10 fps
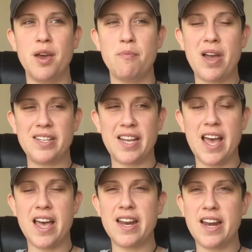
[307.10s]
my
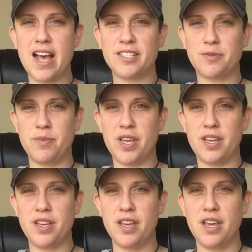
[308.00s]
dad had asked
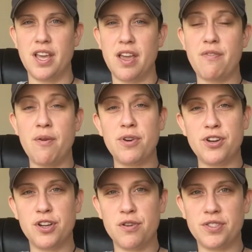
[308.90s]
me if I
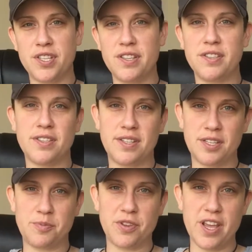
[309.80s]
wanted to go see this
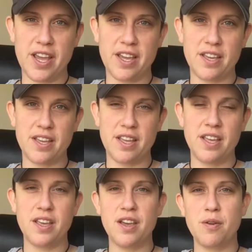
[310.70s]
display
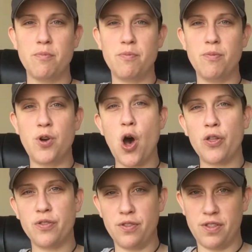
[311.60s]

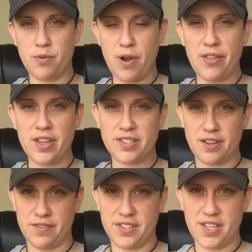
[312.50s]
called The Relics
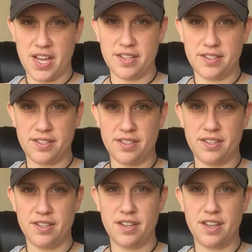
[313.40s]
of the Saints.
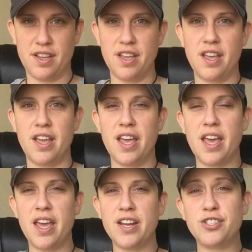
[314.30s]

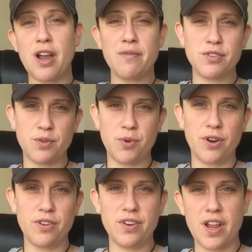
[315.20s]
And it travels the
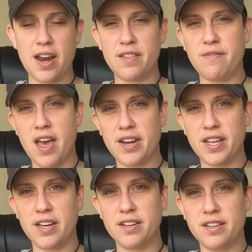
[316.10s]
world out of the
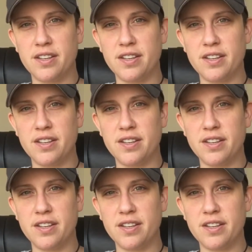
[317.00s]
Vatican.